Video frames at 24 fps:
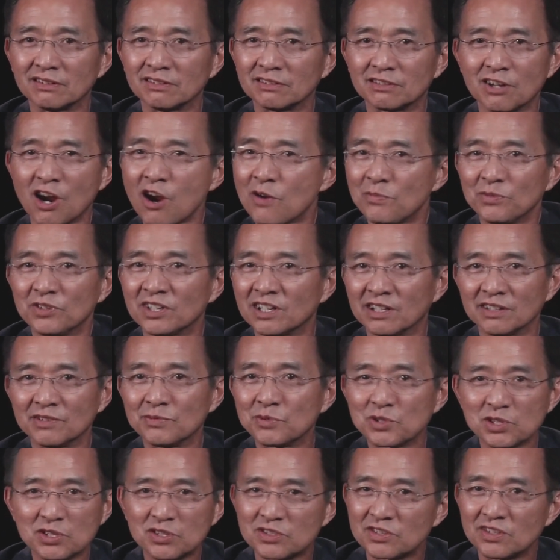Carpenter. He
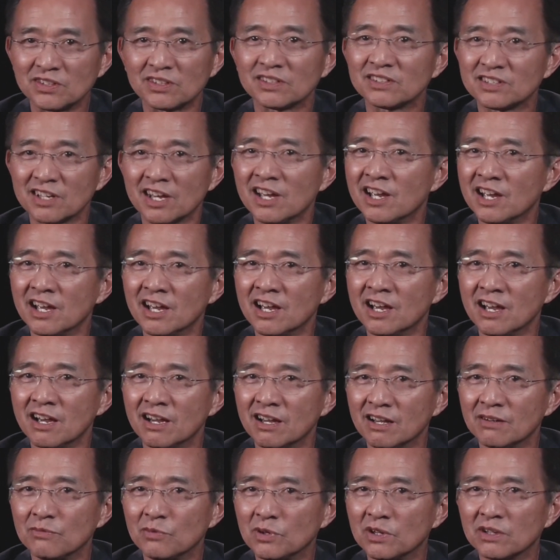was just on the,
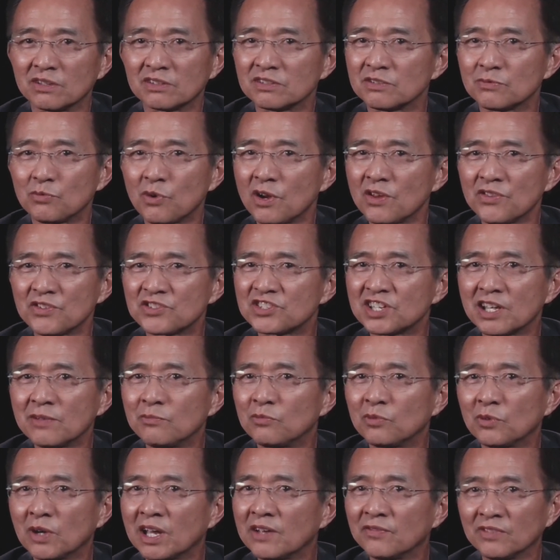we're on the
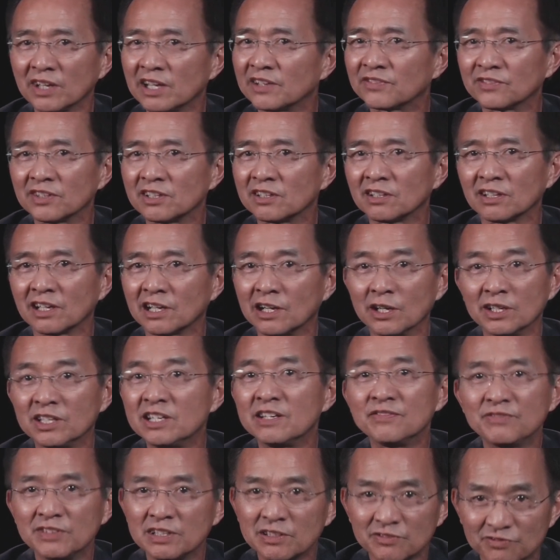same wavelength on one. And
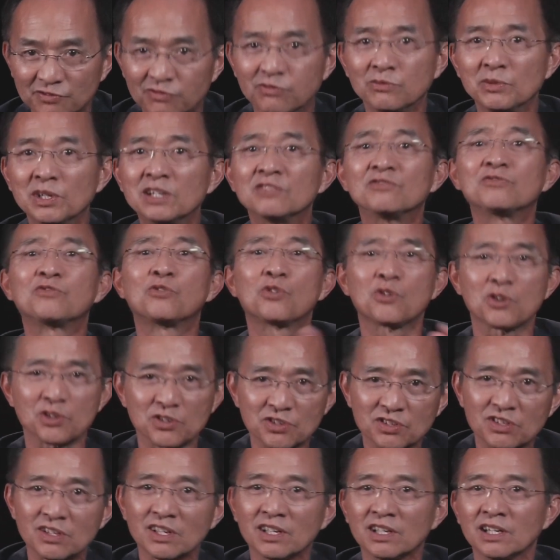even
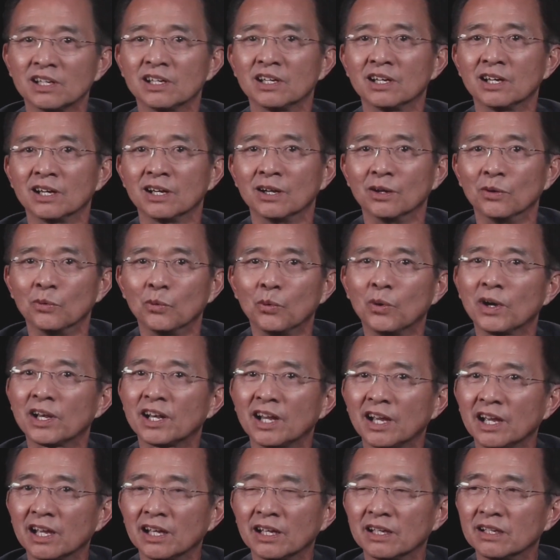reinforced what
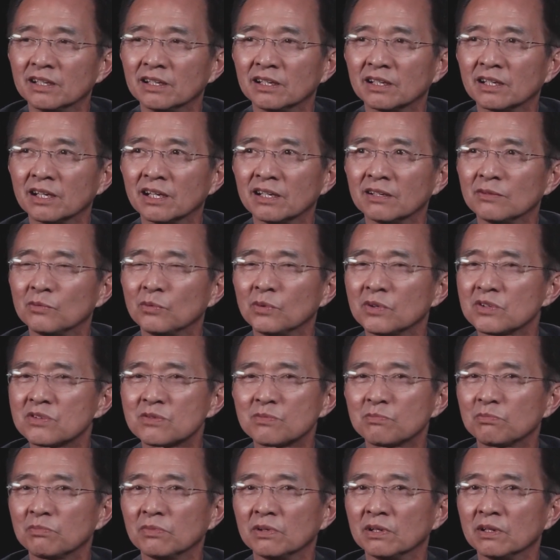I kind of was,
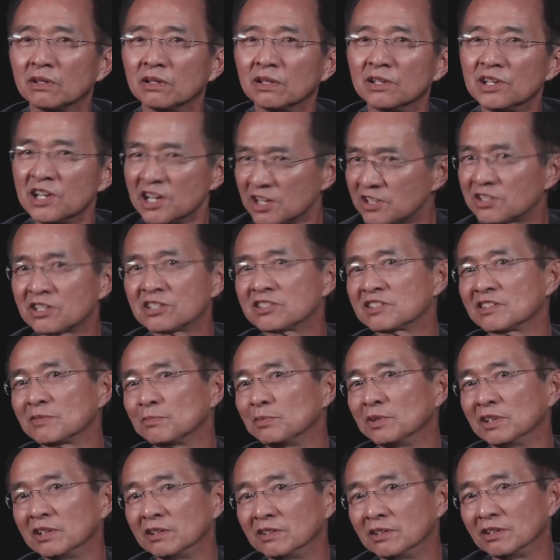in essence of
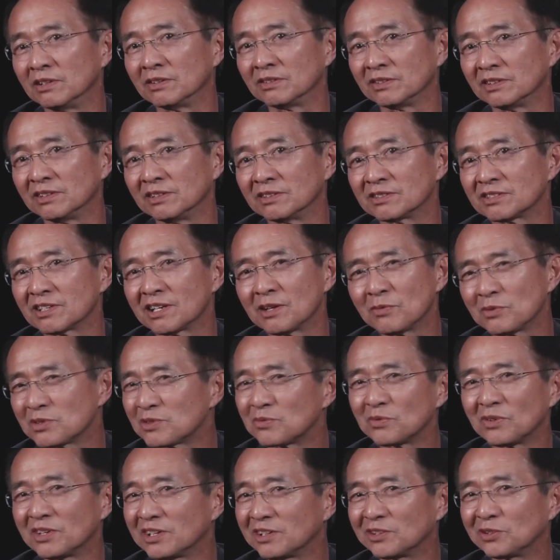me, you know, that was
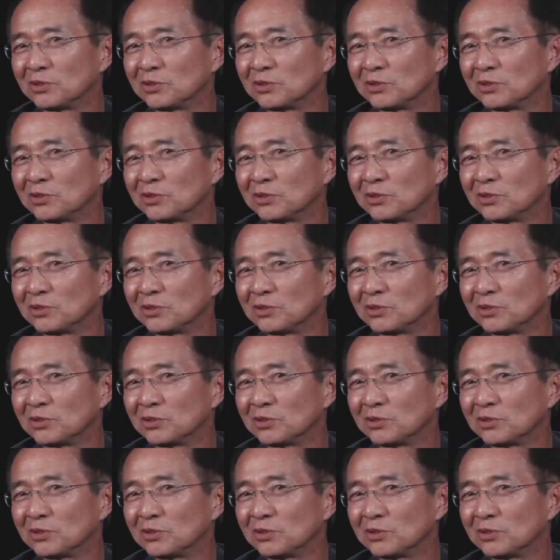really